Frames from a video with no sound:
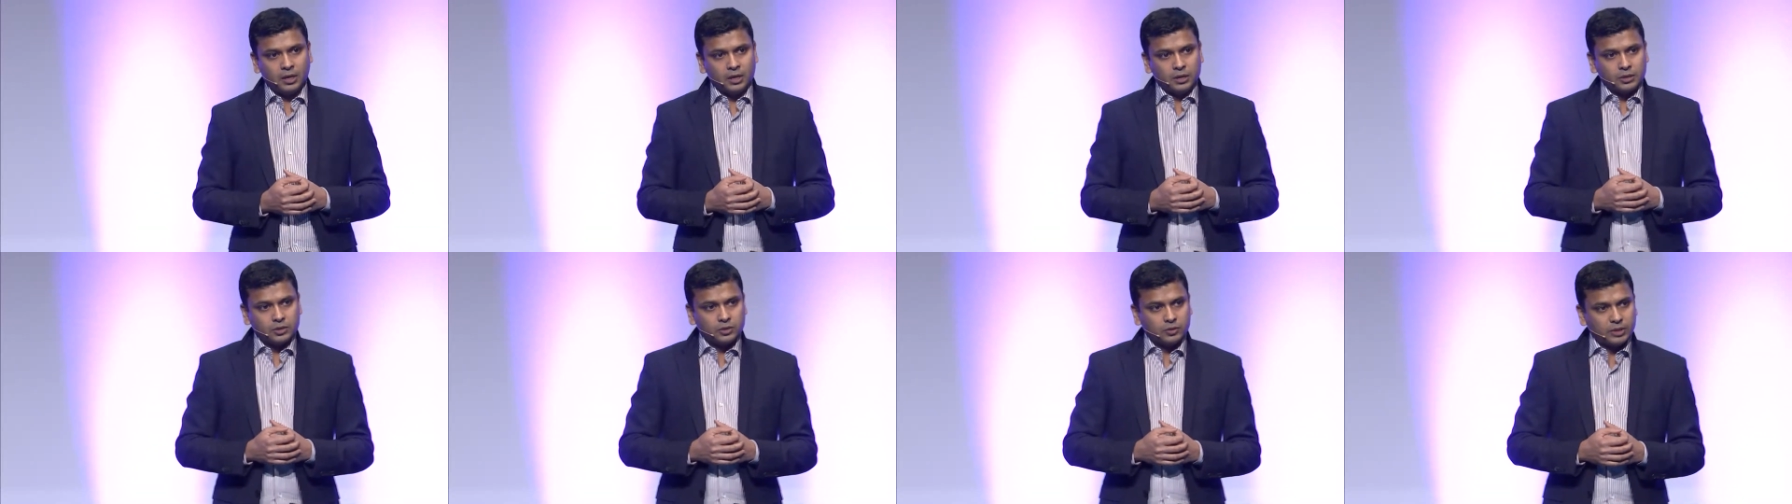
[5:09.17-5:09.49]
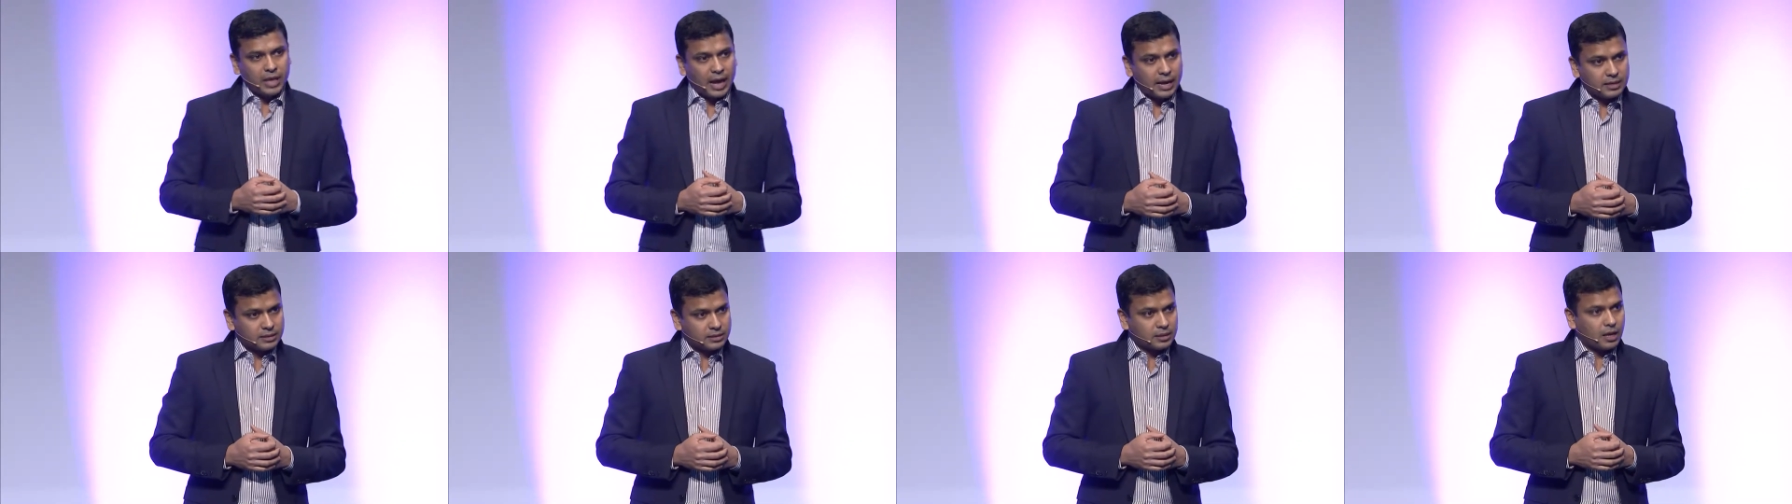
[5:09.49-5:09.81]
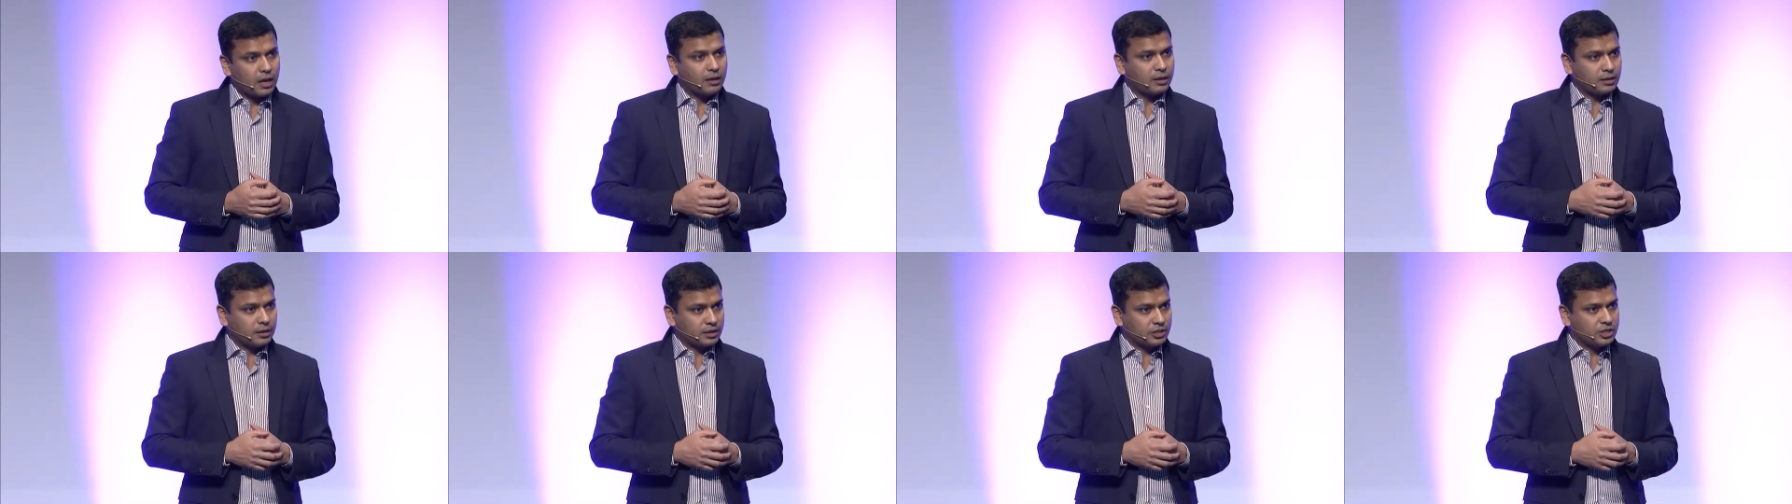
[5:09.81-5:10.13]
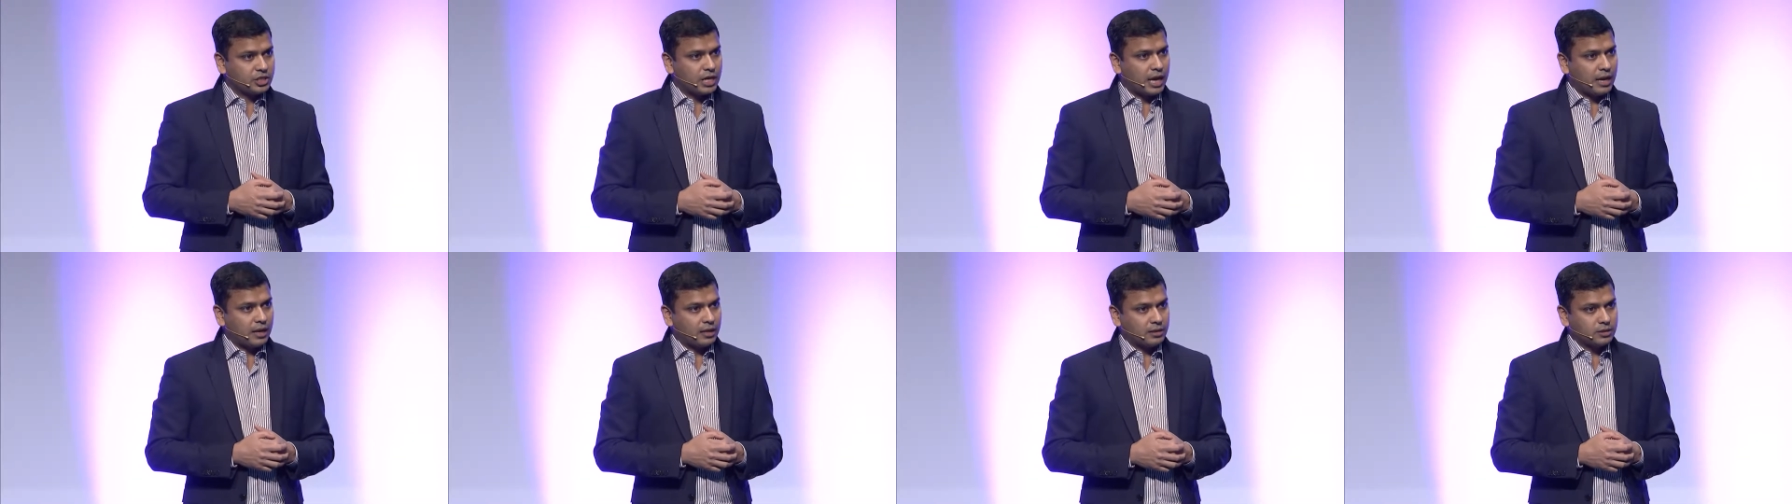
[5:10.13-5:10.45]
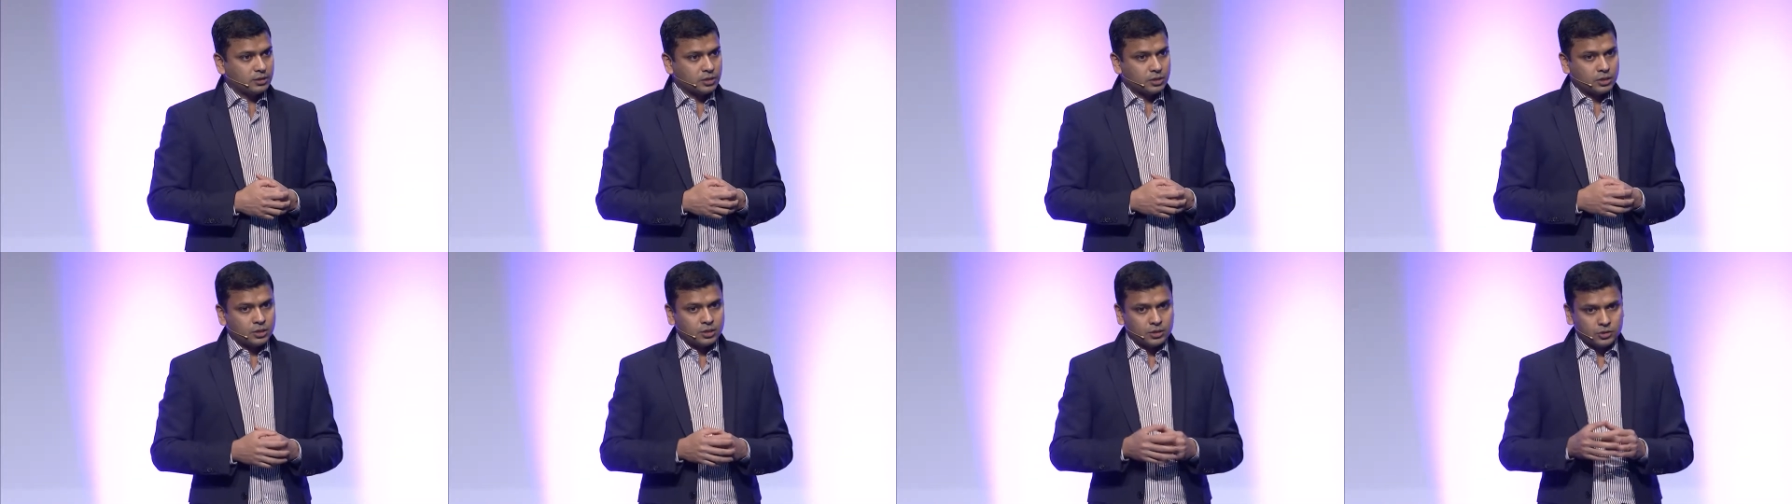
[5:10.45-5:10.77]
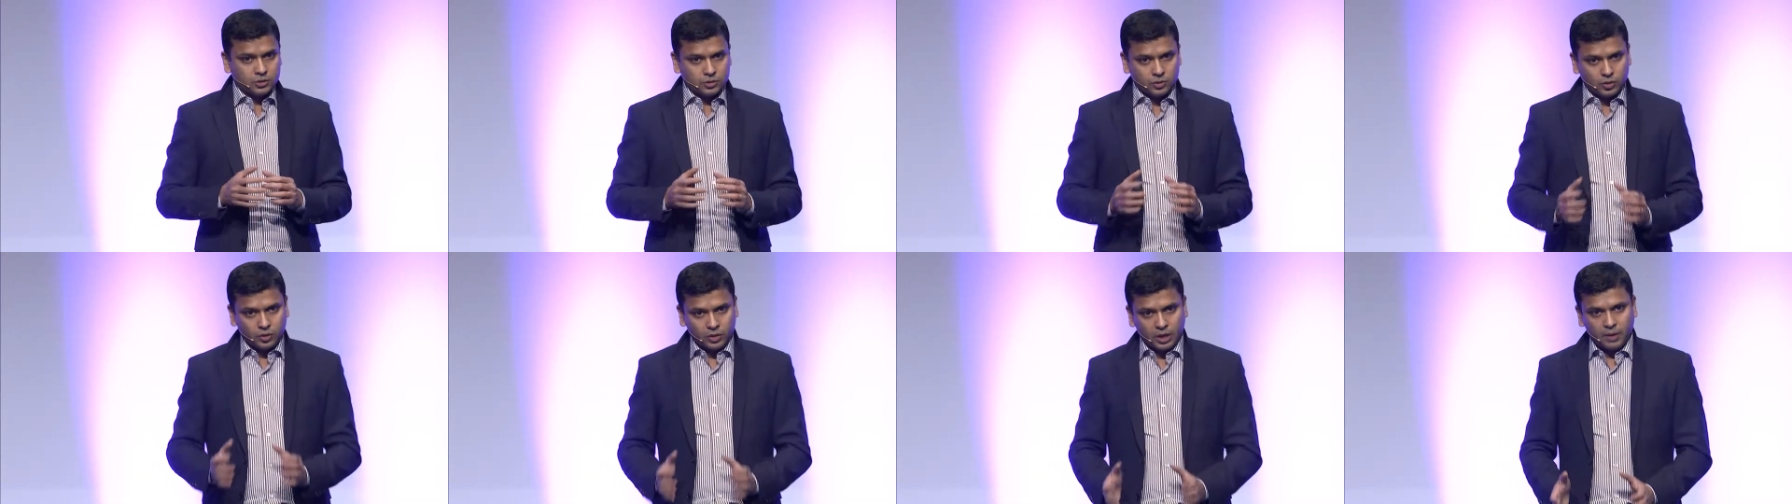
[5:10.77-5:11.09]
So that's another challenge.
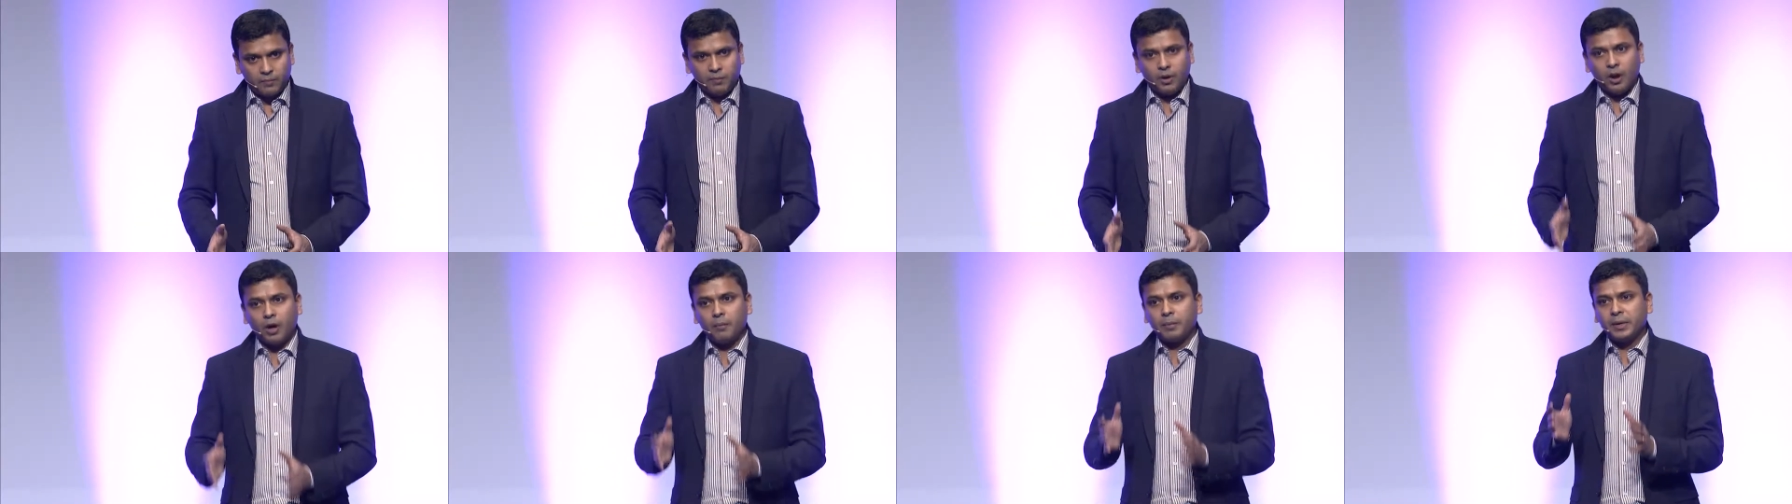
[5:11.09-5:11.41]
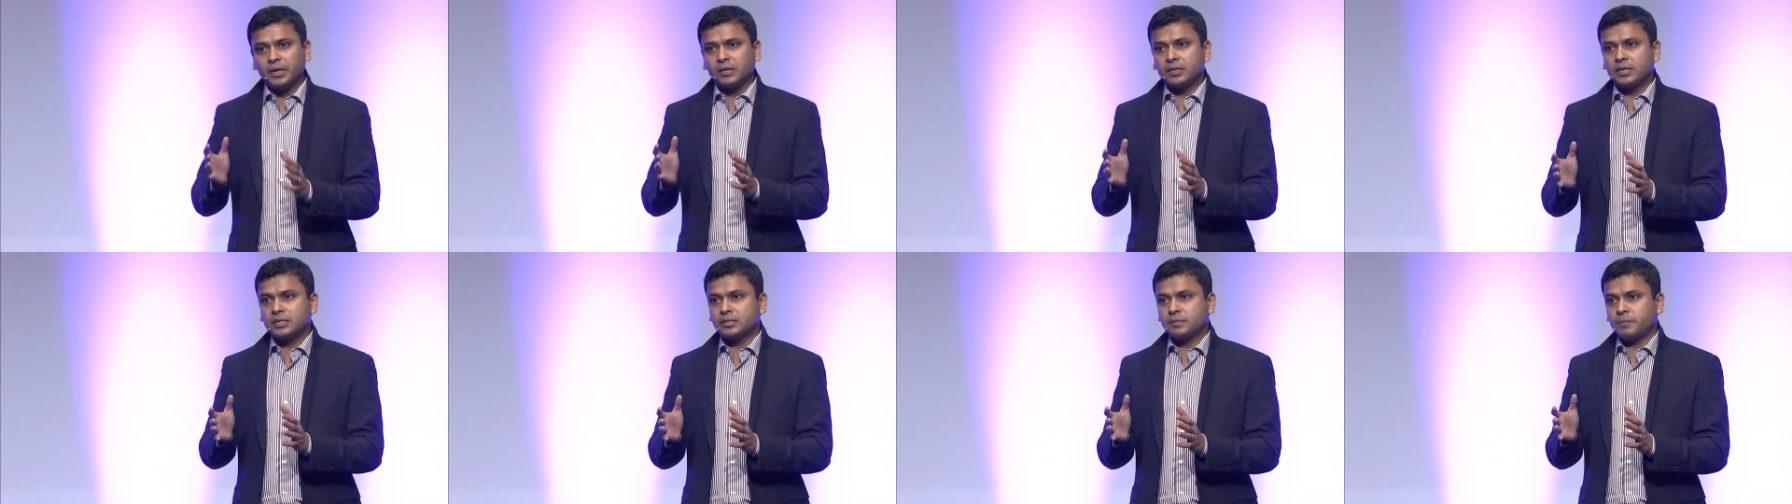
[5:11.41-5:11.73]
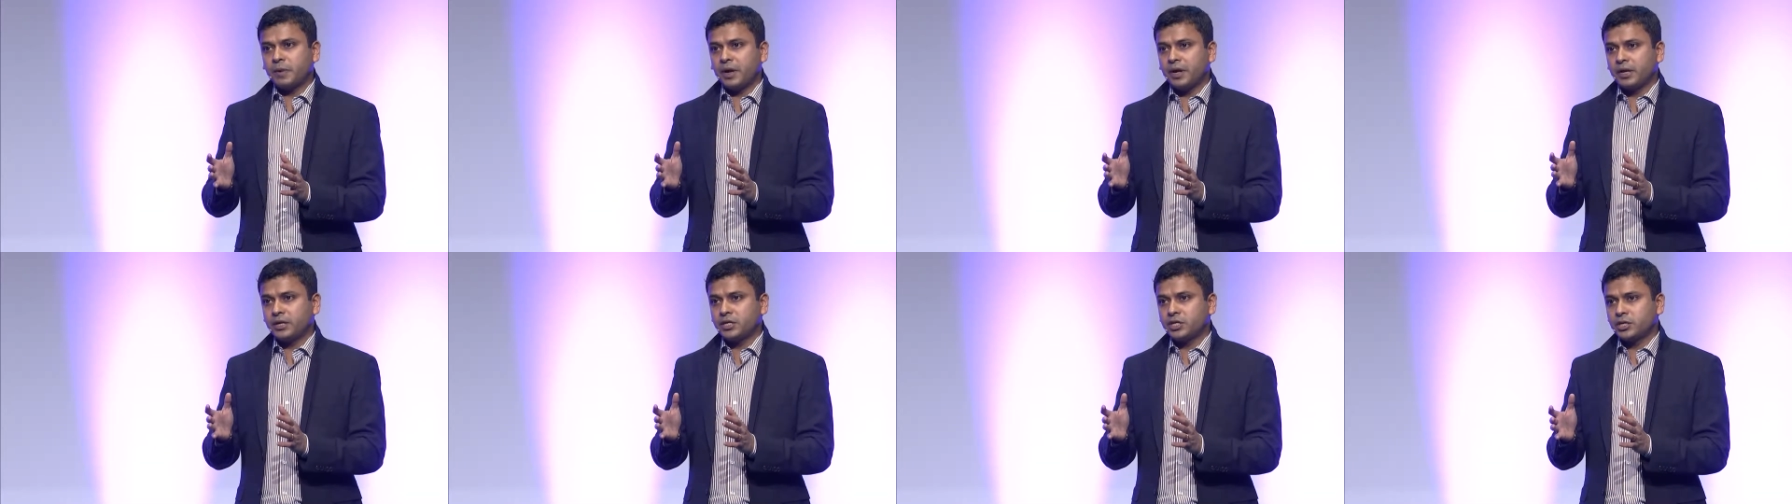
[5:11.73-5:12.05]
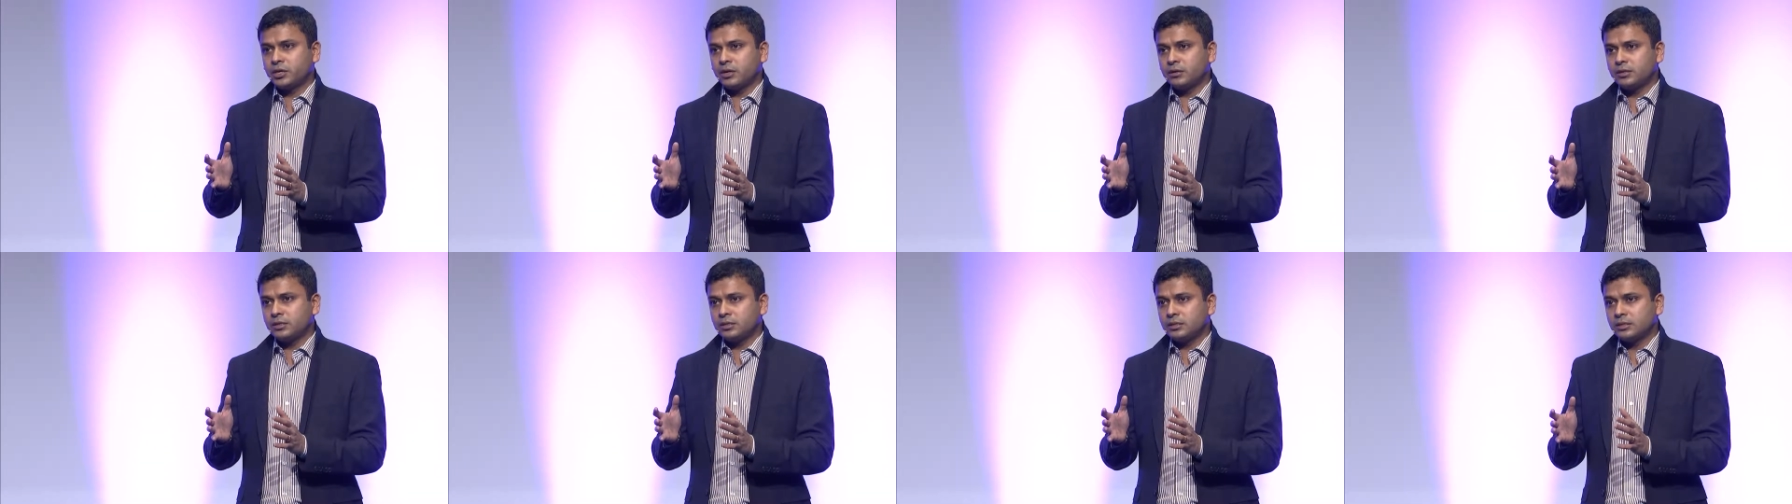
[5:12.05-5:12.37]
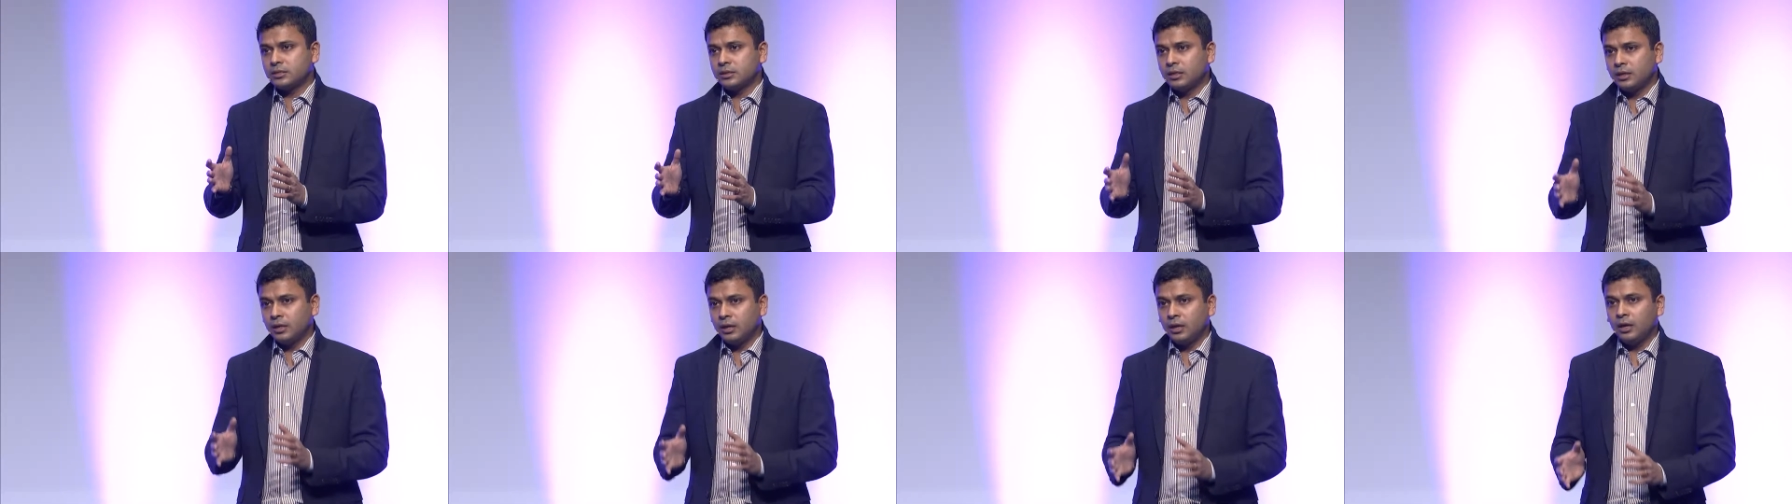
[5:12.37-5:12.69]
So developing these predictions,